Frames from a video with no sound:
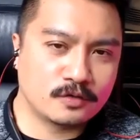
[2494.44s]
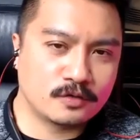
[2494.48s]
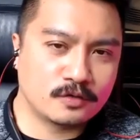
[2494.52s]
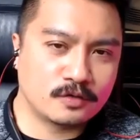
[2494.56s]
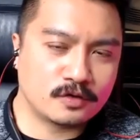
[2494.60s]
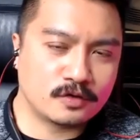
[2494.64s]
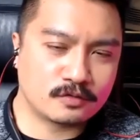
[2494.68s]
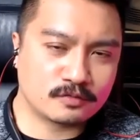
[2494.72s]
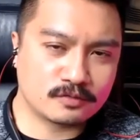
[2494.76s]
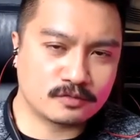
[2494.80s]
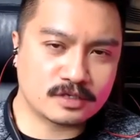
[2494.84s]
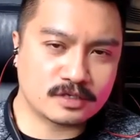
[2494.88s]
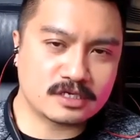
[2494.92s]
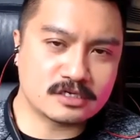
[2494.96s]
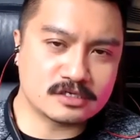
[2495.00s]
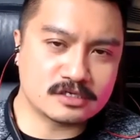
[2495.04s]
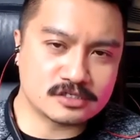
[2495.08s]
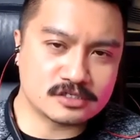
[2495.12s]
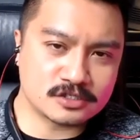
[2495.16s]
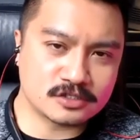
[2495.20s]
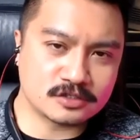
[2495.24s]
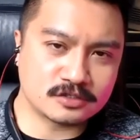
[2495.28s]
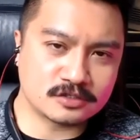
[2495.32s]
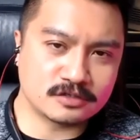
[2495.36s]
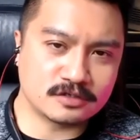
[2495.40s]

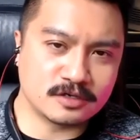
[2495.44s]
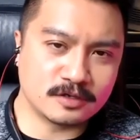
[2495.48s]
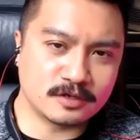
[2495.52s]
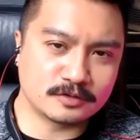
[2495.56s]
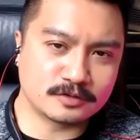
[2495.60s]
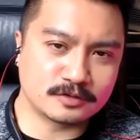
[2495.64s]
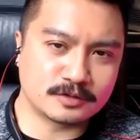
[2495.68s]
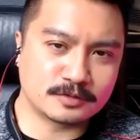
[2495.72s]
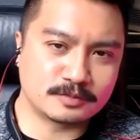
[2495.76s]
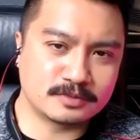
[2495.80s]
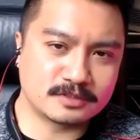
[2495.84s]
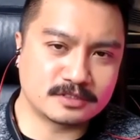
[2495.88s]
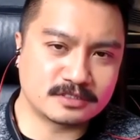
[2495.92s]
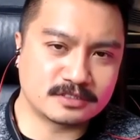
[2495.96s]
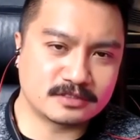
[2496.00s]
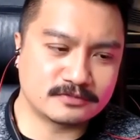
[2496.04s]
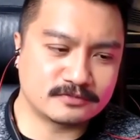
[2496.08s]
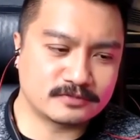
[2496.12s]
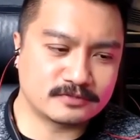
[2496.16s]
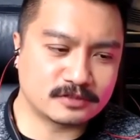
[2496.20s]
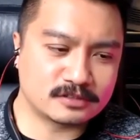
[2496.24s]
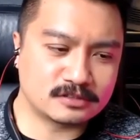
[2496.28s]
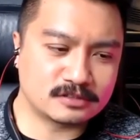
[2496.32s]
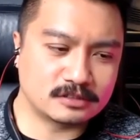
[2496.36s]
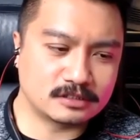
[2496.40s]
Harish,
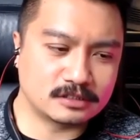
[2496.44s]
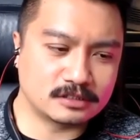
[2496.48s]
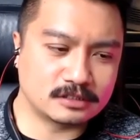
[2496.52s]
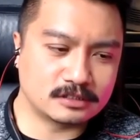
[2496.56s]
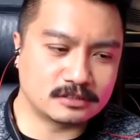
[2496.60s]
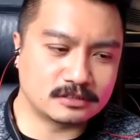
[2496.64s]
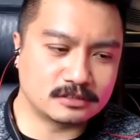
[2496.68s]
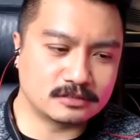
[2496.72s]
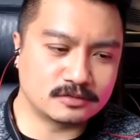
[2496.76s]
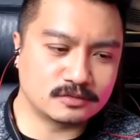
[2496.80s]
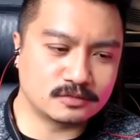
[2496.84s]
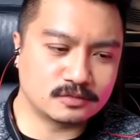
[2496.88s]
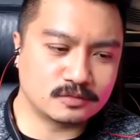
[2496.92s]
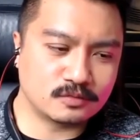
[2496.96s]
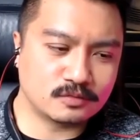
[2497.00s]
specifically